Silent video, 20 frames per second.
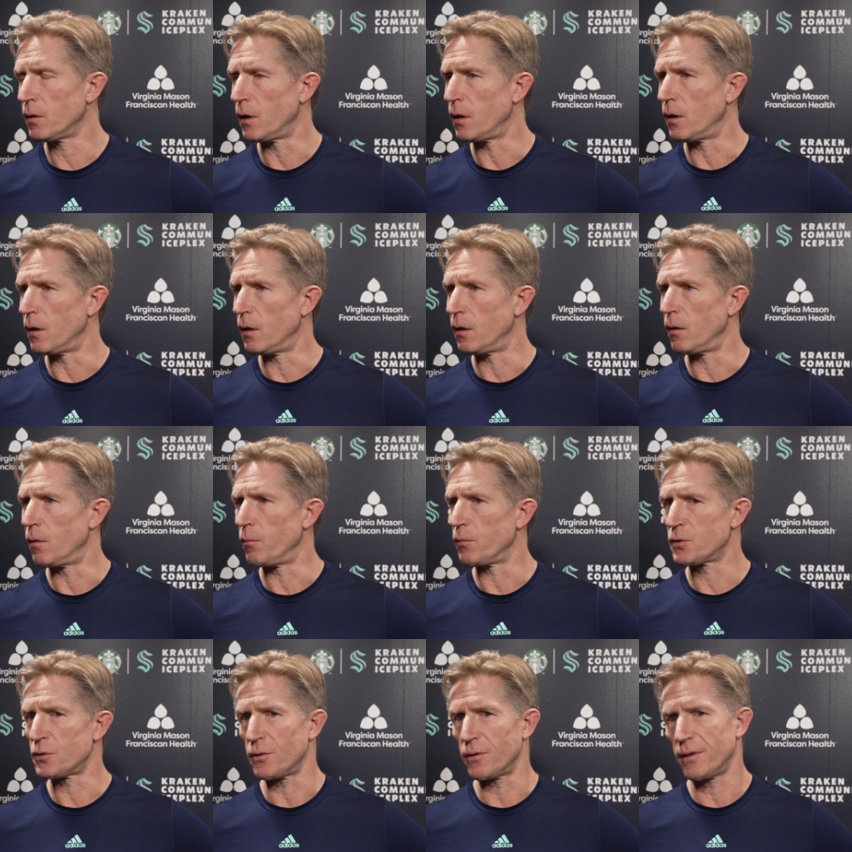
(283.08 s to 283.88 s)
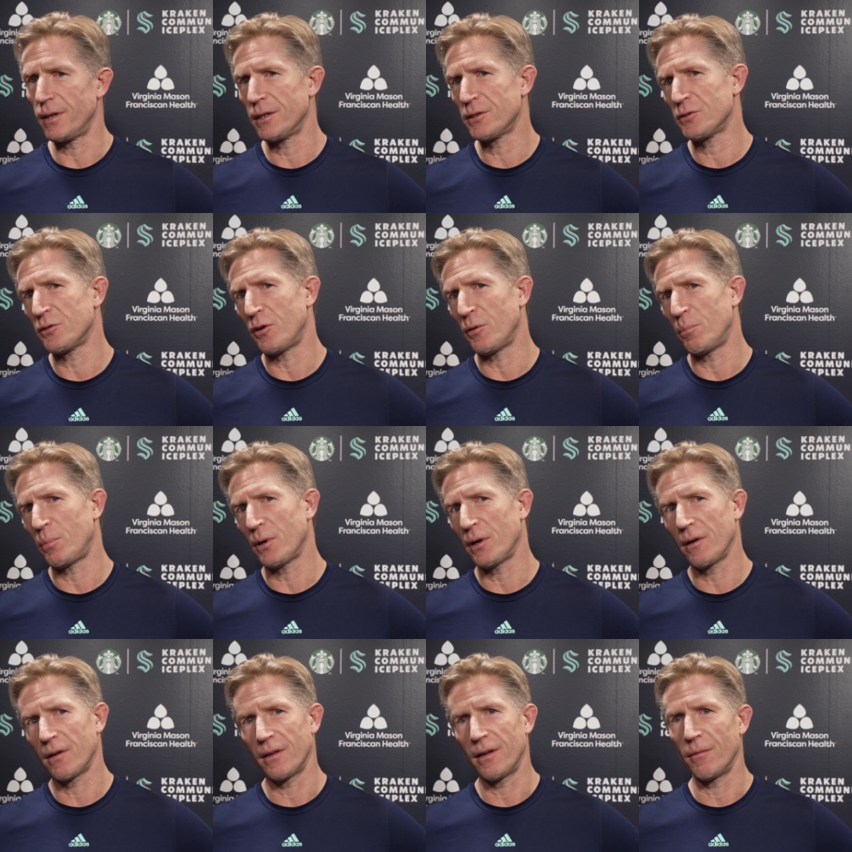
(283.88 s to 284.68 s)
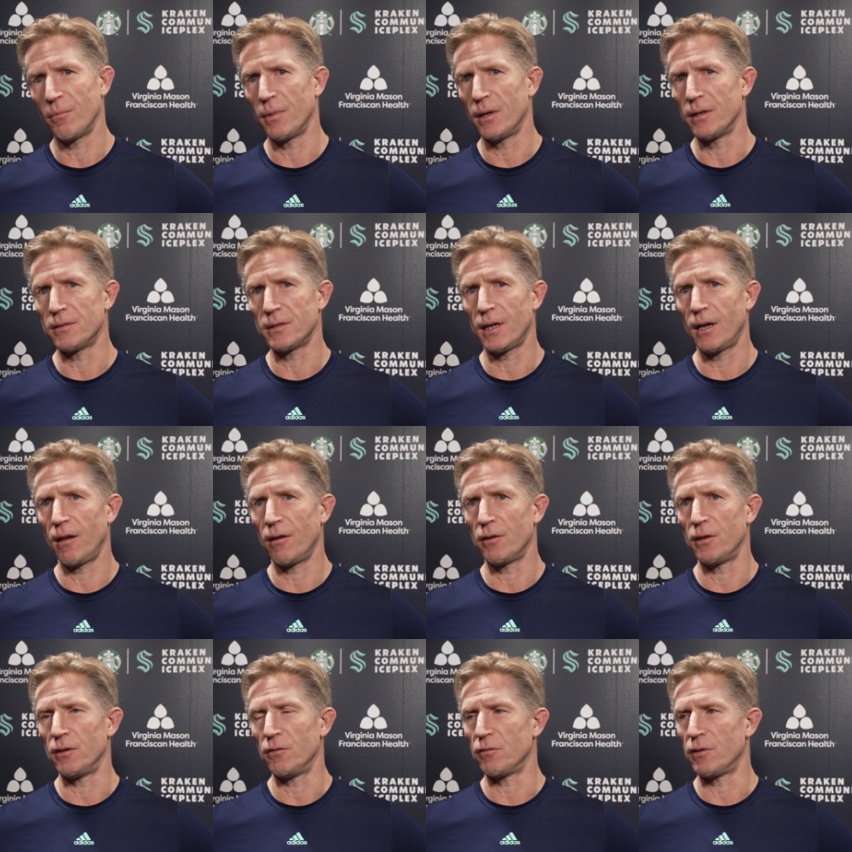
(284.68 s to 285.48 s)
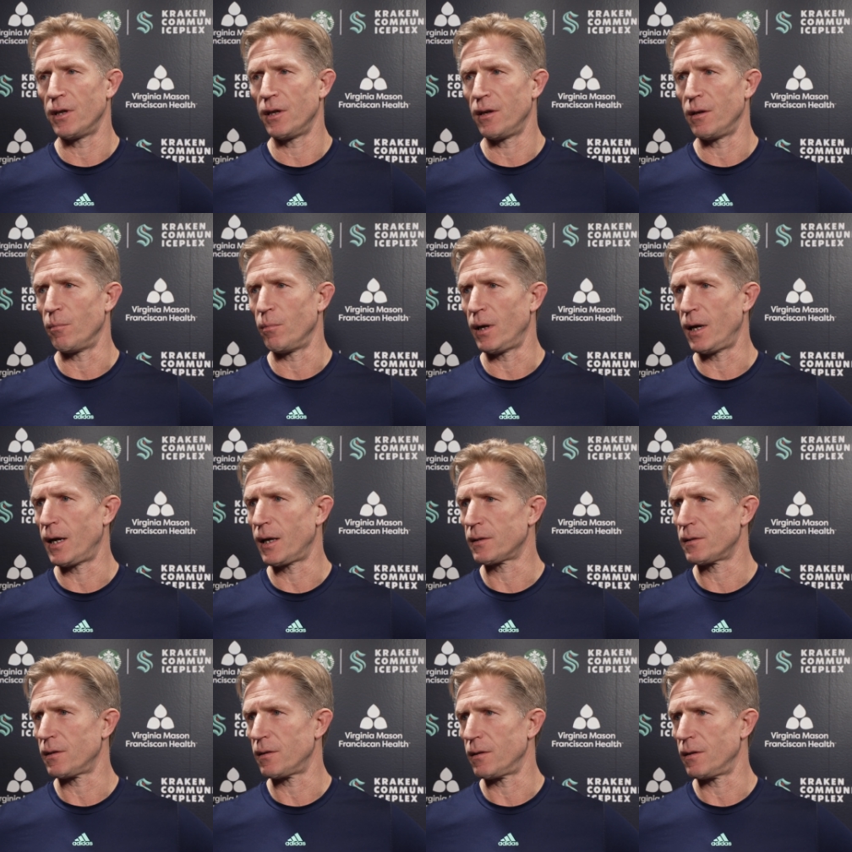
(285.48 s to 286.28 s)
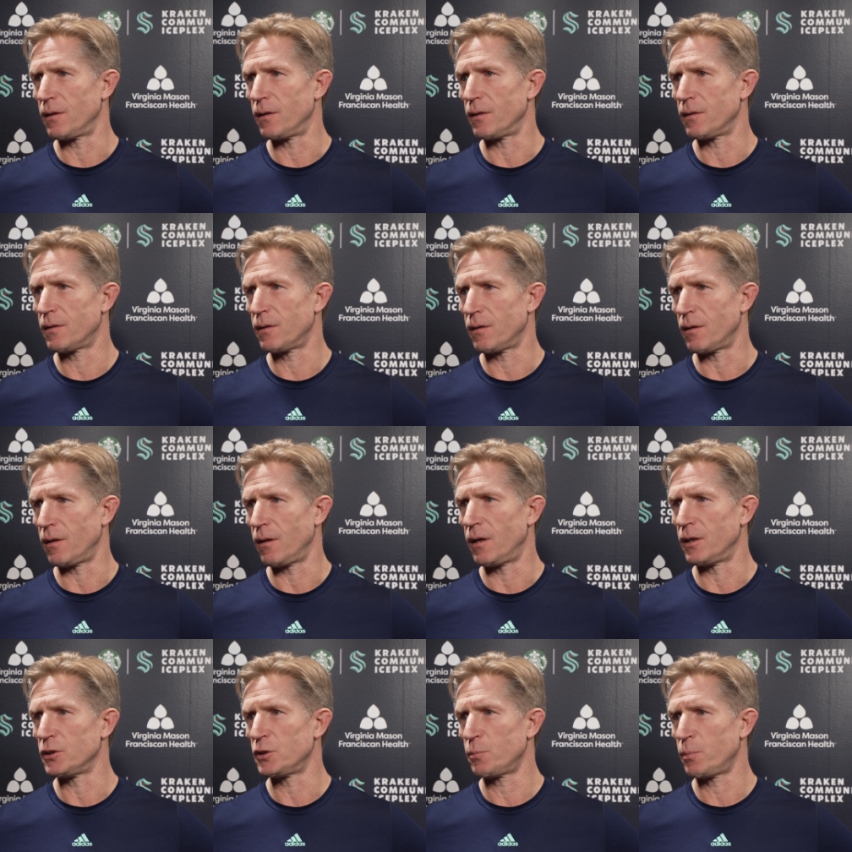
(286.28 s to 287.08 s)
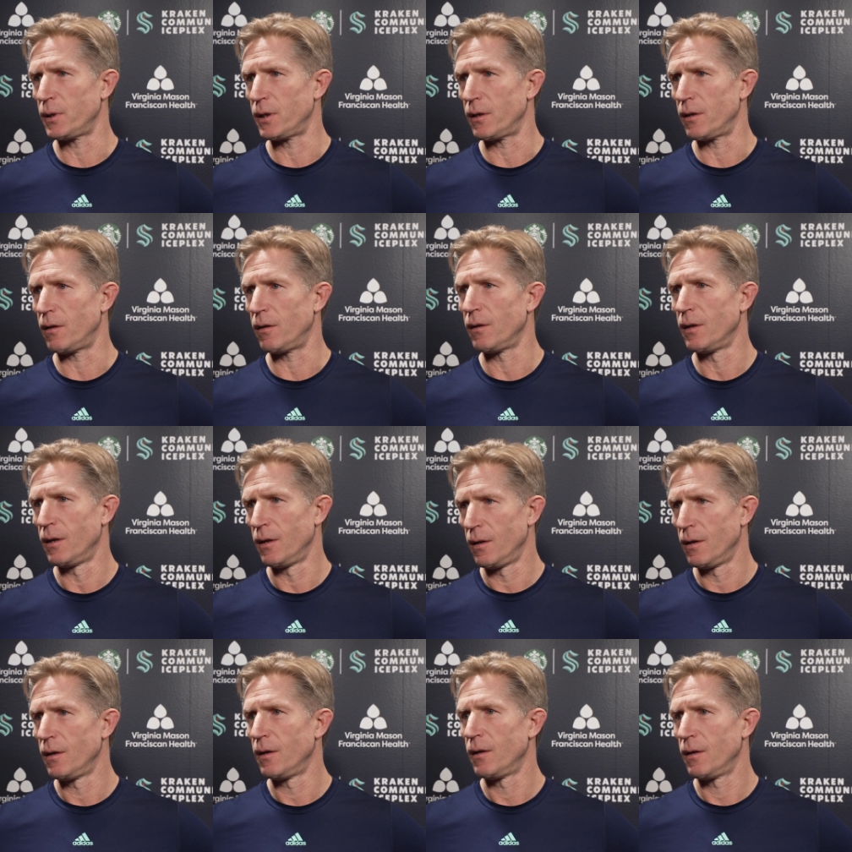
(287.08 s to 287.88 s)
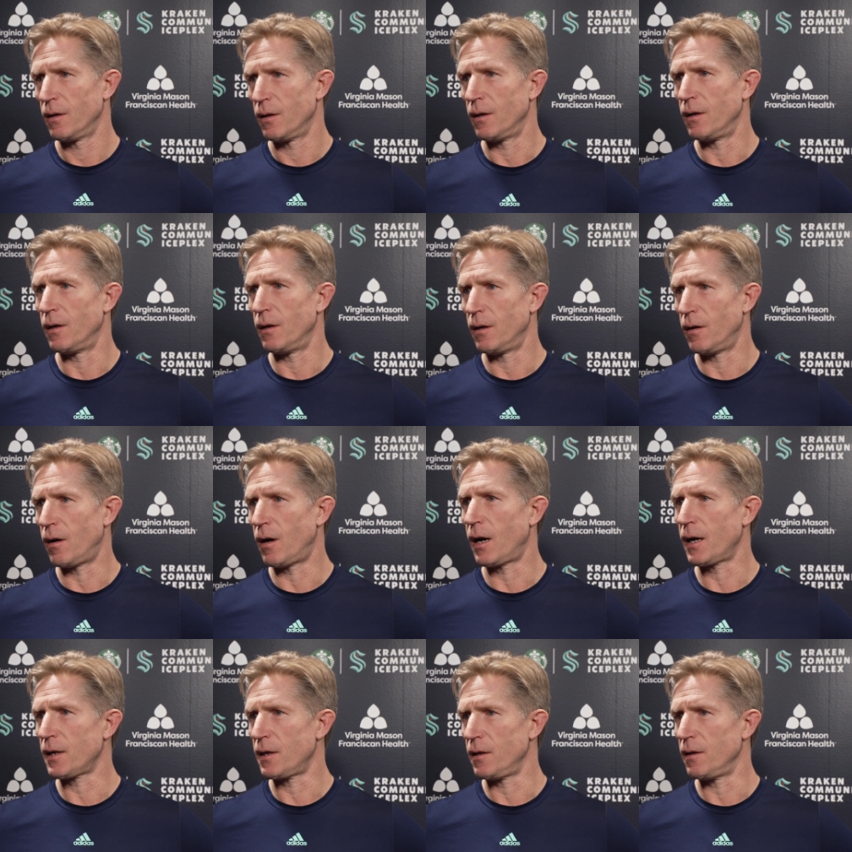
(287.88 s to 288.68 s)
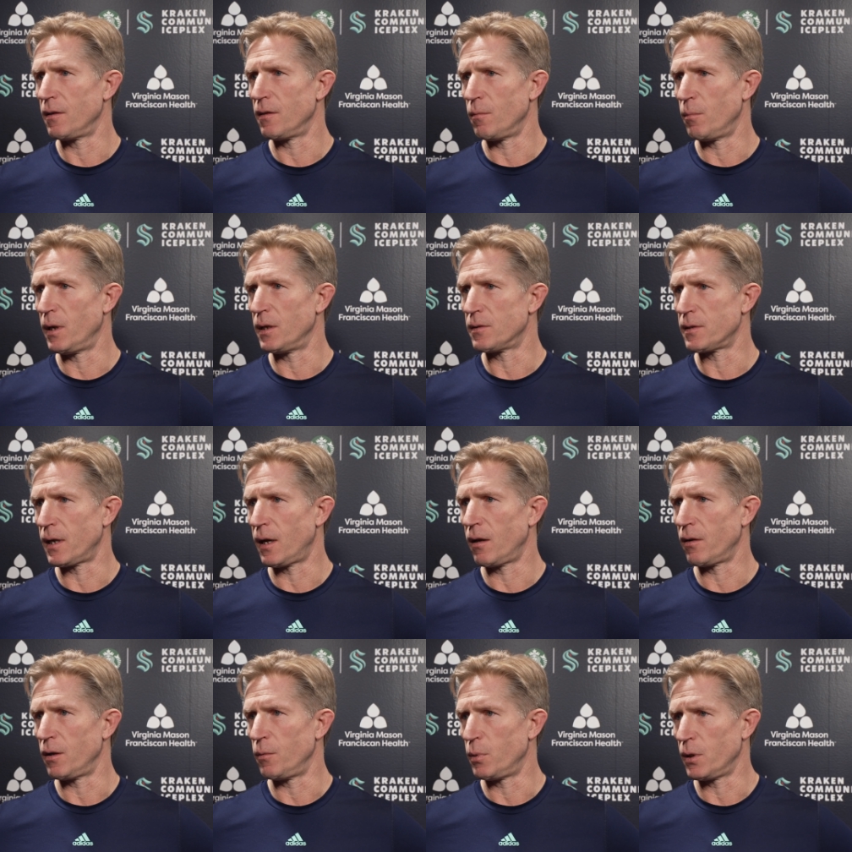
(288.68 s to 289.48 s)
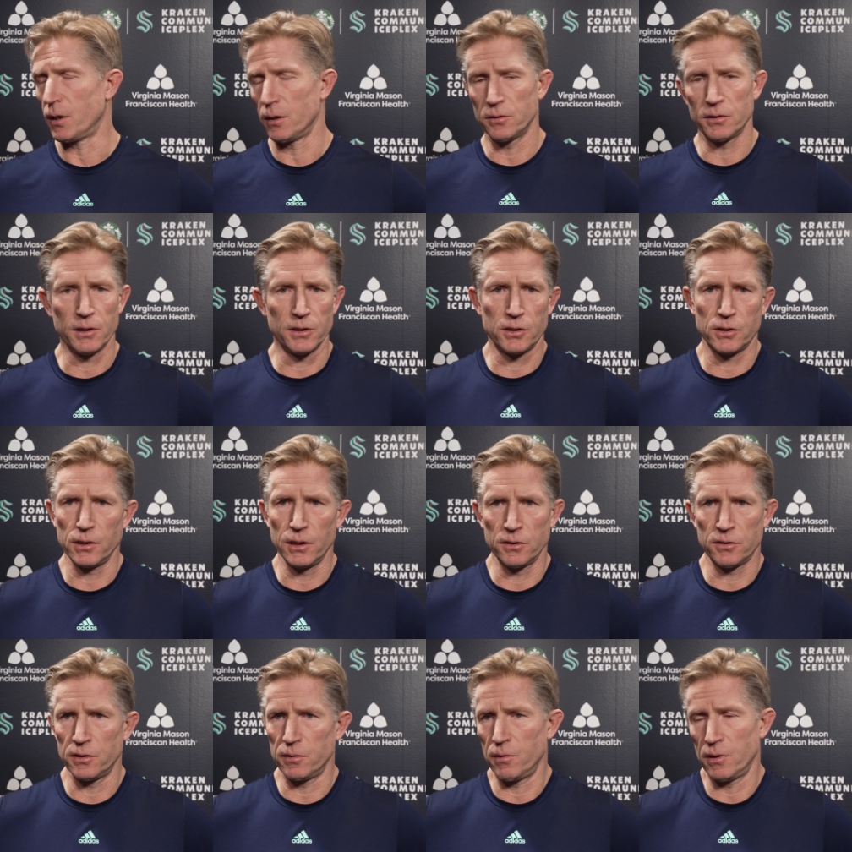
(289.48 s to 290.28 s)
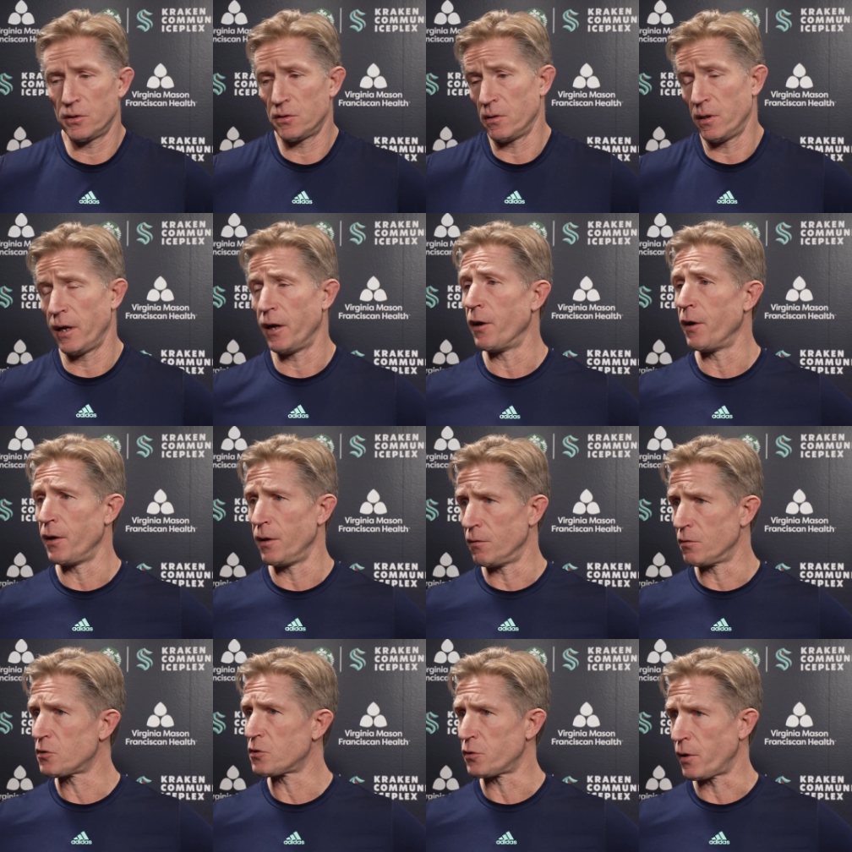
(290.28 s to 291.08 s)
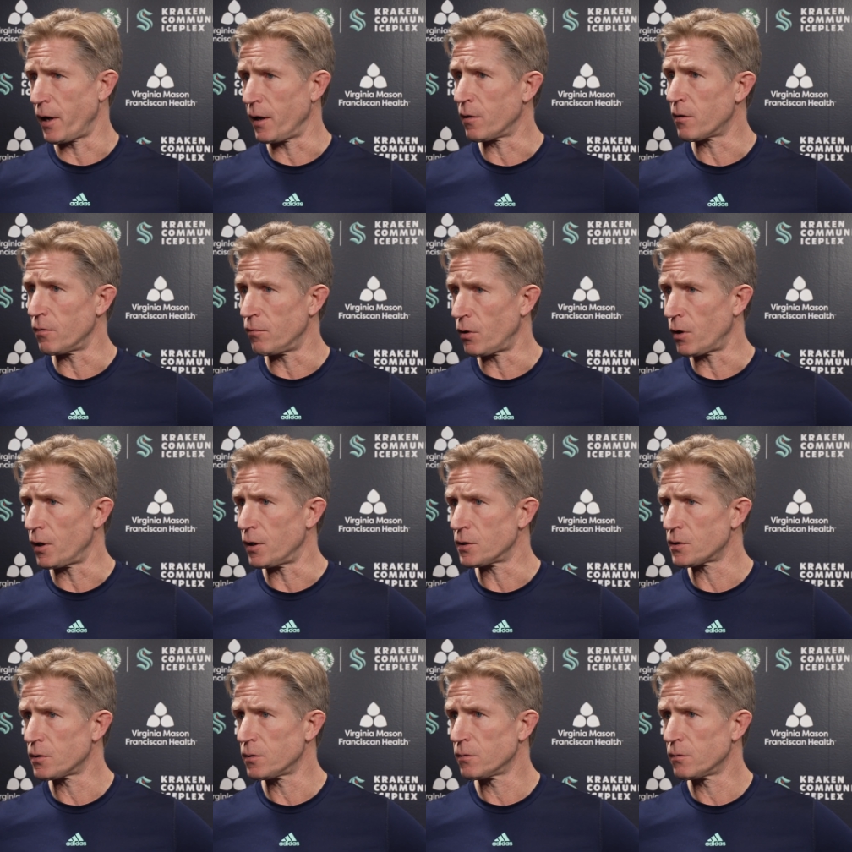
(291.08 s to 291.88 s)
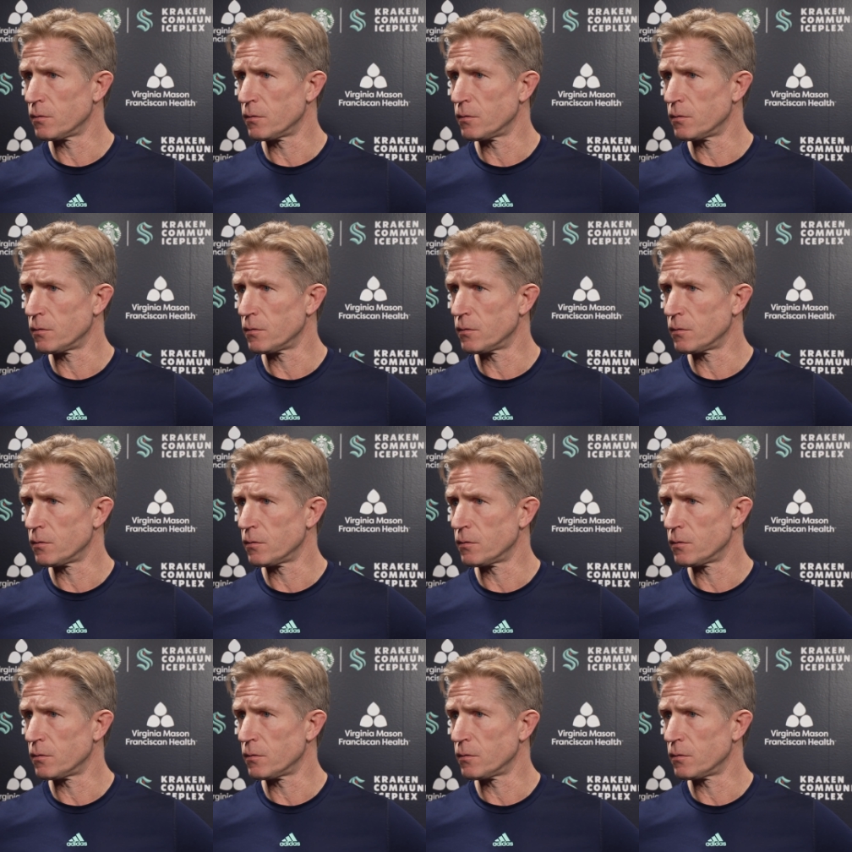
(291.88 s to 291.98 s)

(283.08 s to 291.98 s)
Um, so that's all part of that mentality of getting back to the to the lunch pail uh, hockey and the mentality because it's it's it's an area of strength of ours.